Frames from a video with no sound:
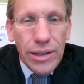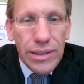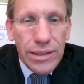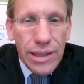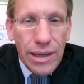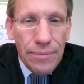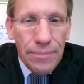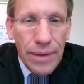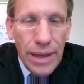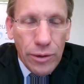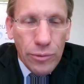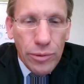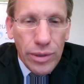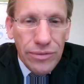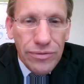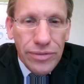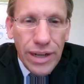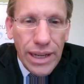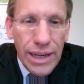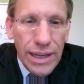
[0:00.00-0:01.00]
um, equity
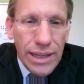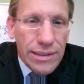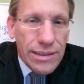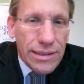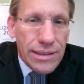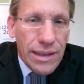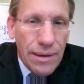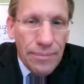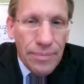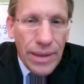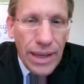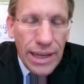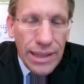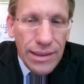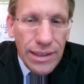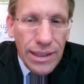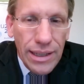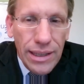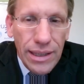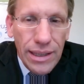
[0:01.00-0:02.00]
finance um, at
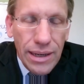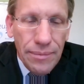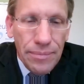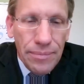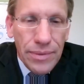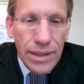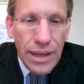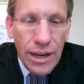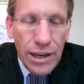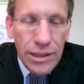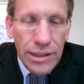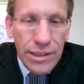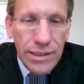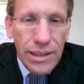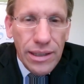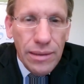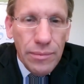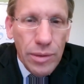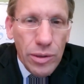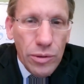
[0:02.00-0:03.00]
the um, on the
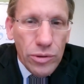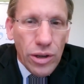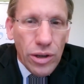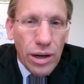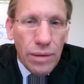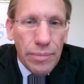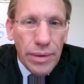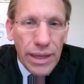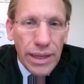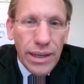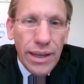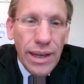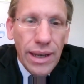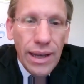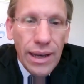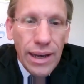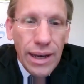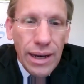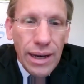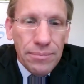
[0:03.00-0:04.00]
CMU topic.
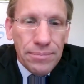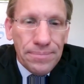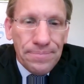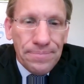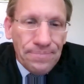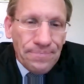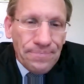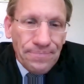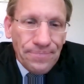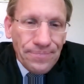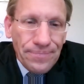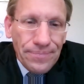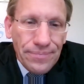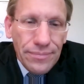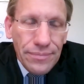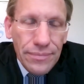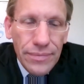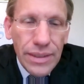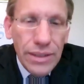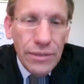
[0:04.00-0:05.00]
Um,
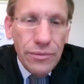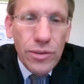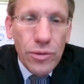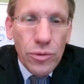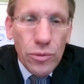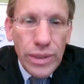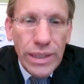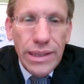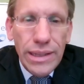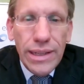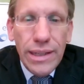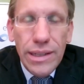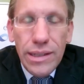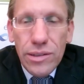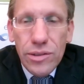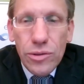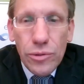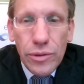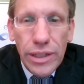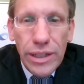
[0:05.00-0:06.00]
if you read the
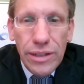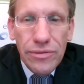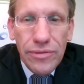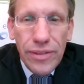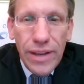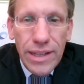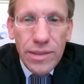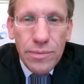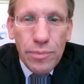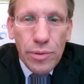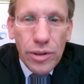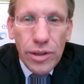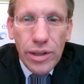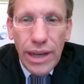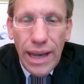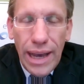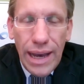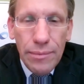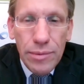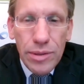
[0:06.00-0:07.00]
history of Facebook,
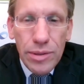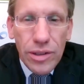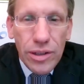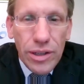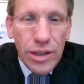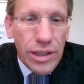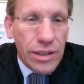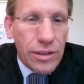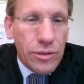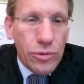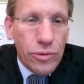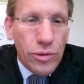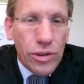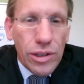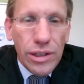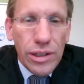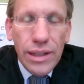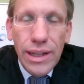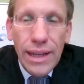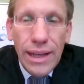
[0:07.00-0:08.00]
Amazon,
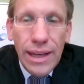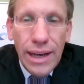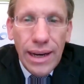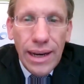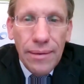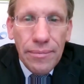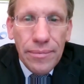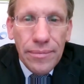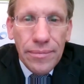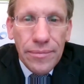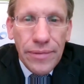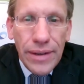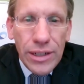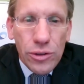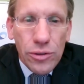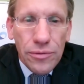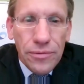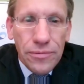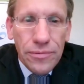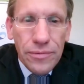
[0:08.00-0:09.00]
Google, um,
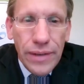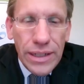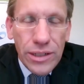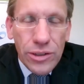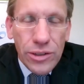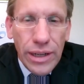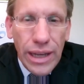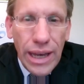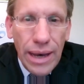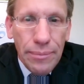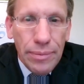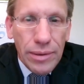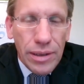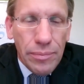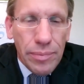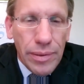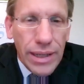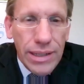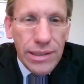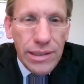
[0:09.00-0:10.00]
venture venture capital
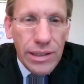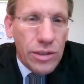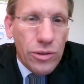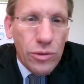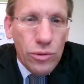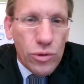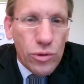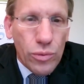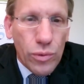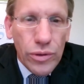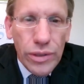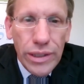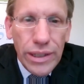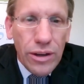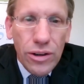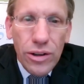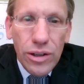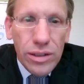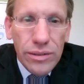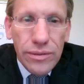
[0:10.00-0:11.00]
plays a huge role in
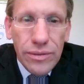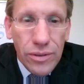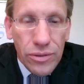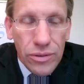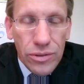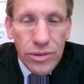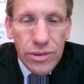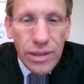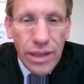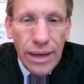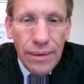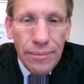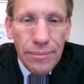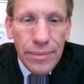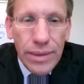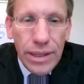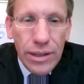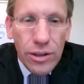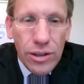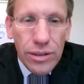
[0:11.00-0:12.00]
all of those
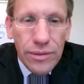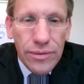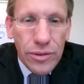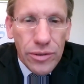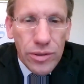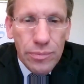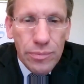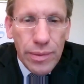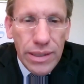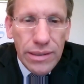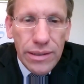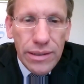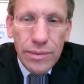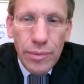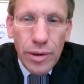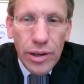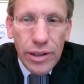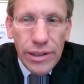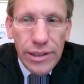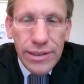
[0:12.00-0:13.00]
in all of those business
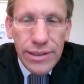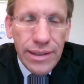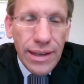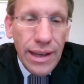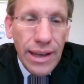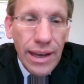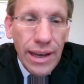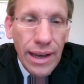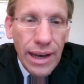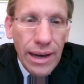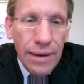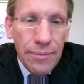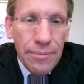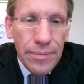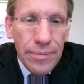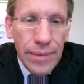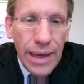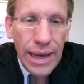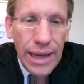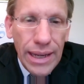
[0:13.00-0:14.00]
models,
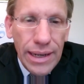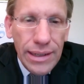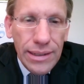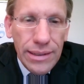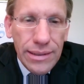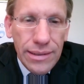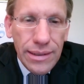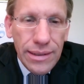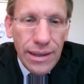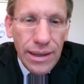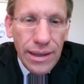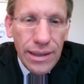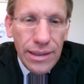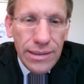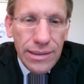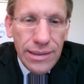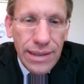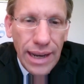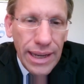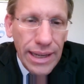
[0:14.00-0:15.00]
and it uh, is
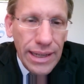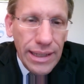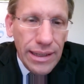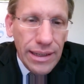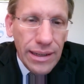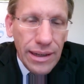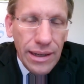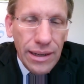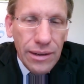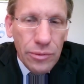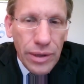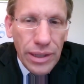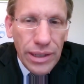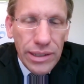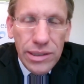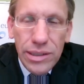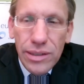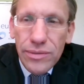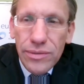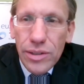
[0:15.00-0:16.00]
tiny
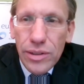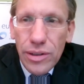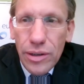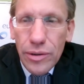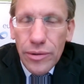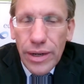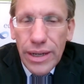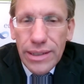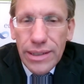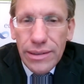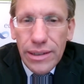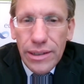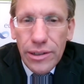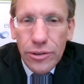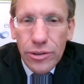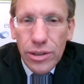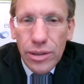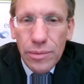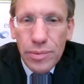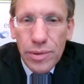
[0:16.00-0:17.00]
relative to the U.S. and
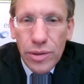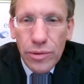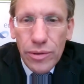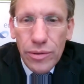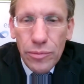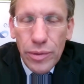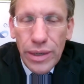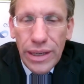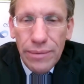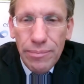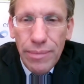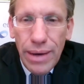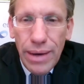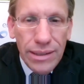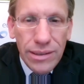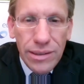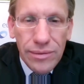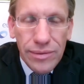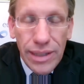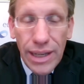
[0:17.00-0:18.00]
Europe. So we
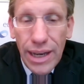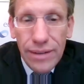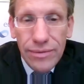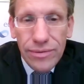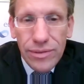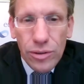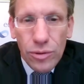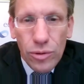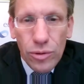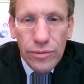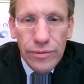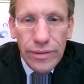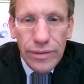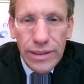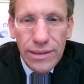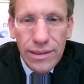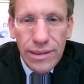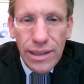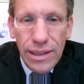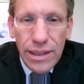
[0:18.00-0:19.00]
massively have to grow
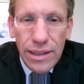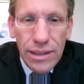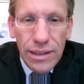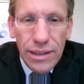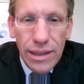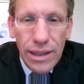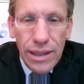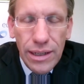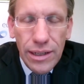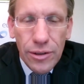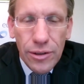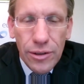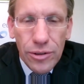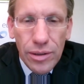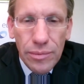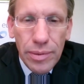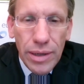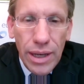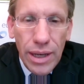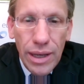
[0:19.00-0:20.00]
VC in in Europe.
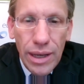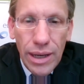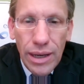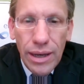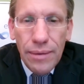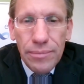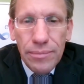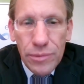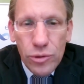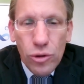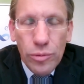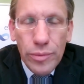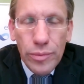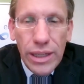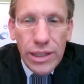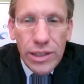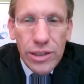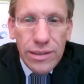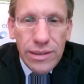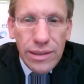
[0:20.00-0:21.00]
Um, Germany
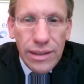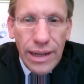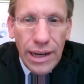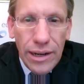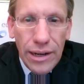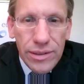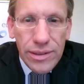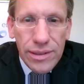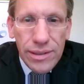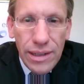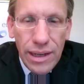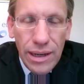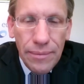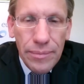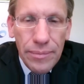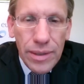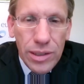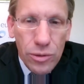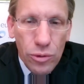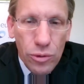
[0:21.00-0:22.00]
just announced um,
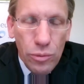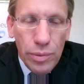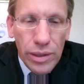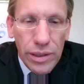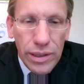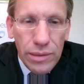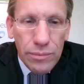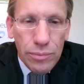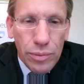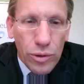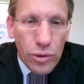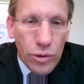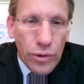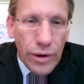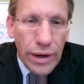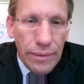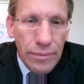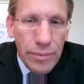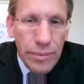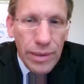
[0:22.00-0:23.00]
a 2 billion
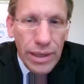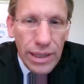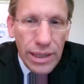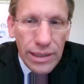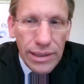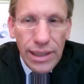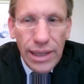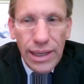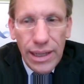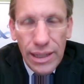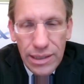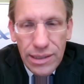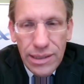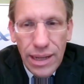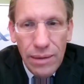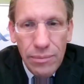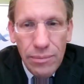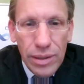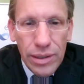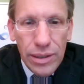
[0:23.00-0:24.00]
program immediately and a
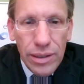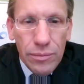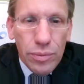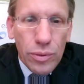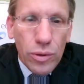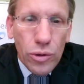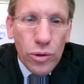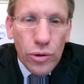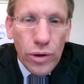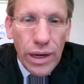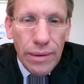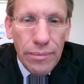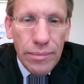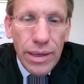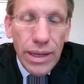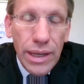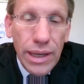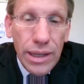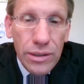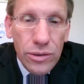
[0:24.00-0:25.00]
10 billion program
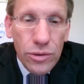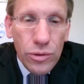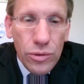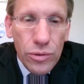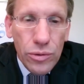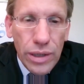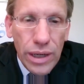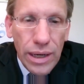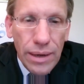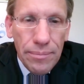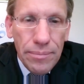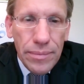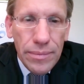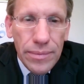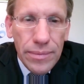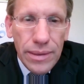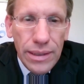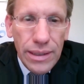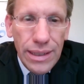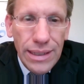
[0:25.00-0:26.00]
to um,
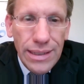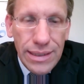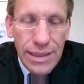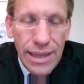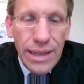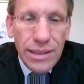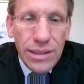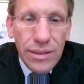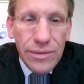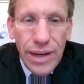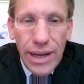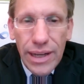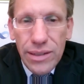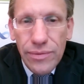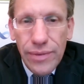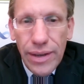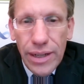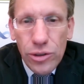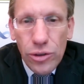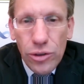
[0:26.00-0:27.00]
incentivize
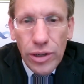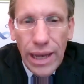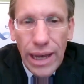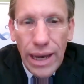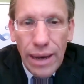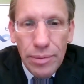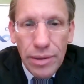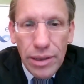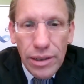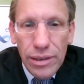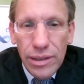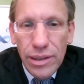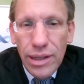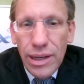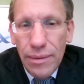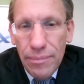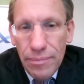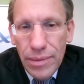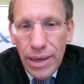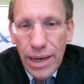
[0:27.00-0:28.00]
venture capital.
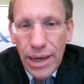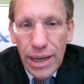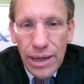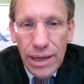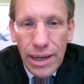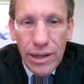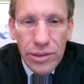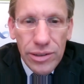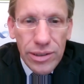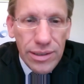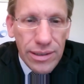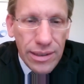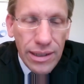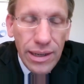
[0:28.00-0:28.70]
Um, I announced